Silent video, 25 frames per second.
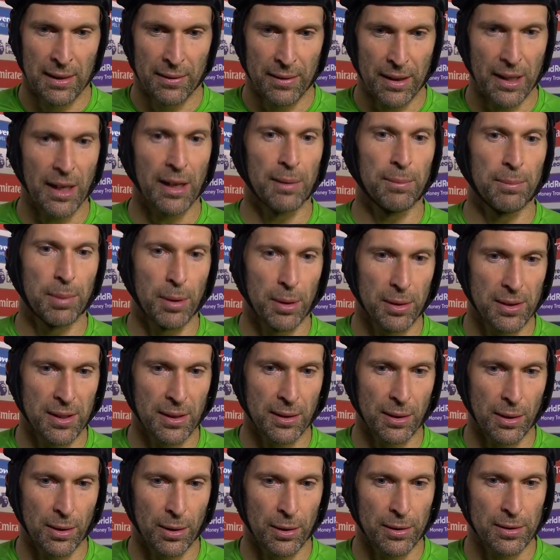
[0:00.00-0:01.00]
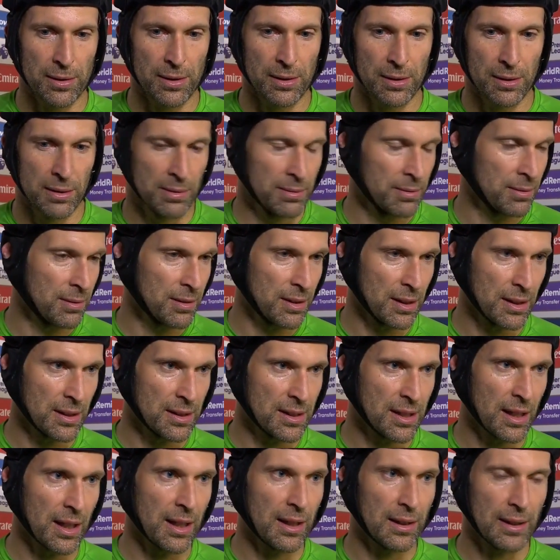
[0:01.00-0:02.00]
very important goals in
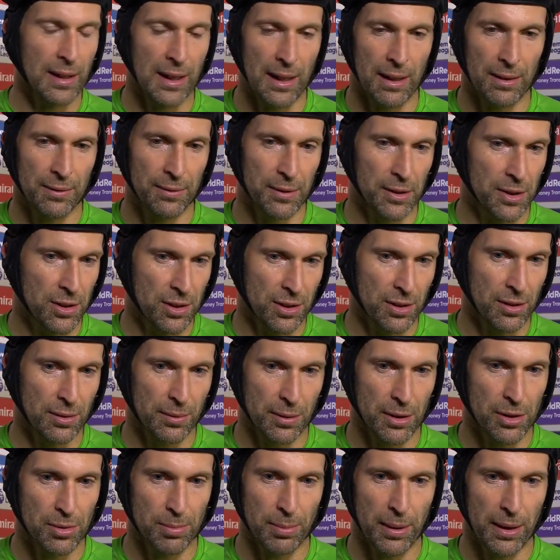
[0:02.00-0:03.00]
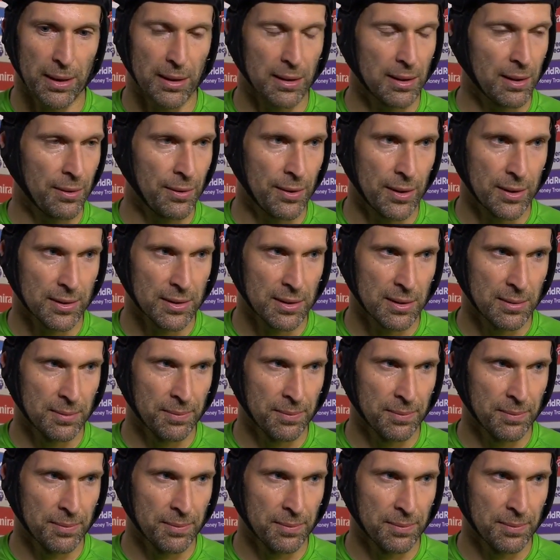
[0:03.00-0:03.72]
the second half, which made a difference.